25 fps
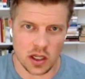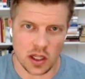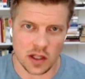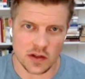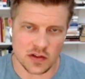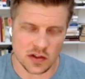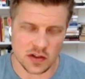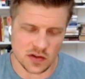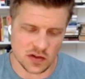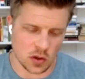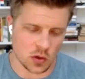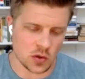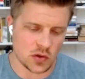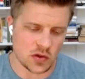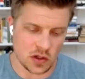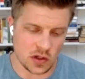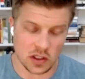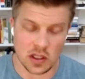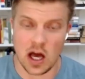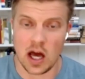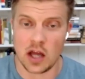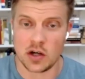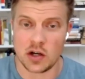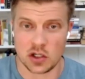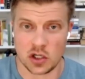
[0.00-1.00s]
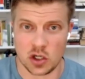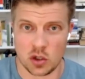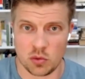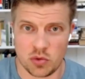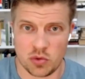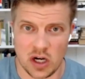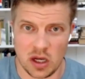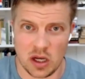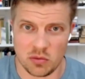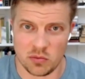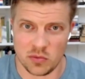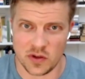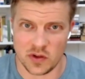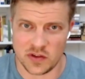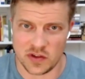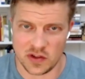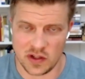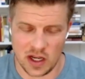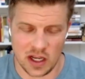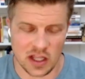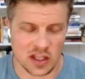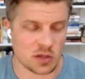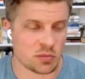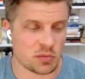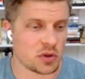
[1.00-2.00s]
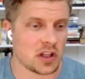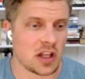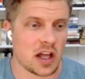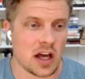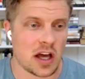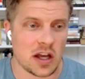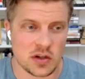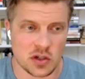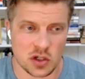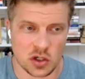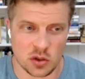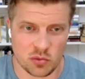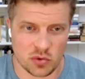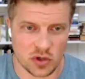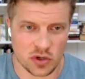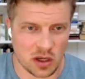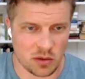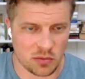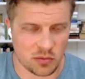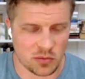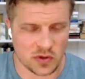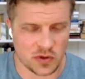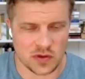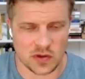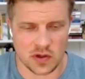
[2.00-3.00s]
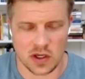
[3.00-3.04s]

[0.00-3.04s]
It's a sociological problem. It's an anthropological problem.